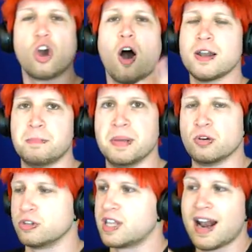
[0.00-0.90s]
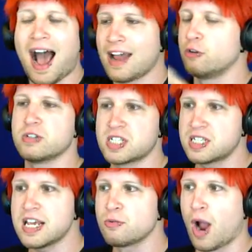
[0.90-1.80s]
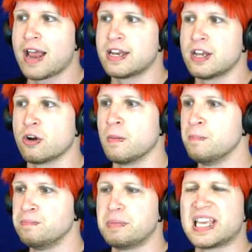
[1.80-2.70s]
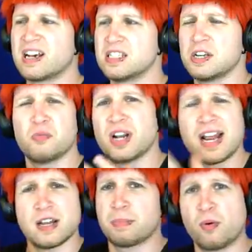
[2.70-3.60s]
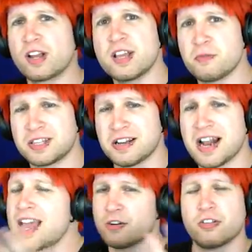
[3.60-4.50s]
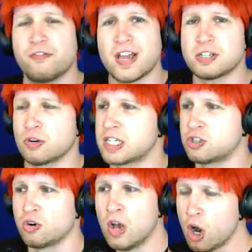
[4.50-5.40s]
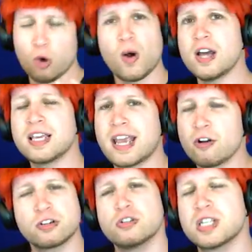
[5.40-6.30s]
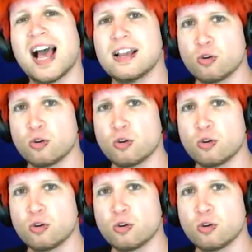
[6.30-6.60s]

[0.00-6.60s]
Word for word: god build that I don't see right here because it would end up working with the Knight or the Fae Trickster or one of the characters that I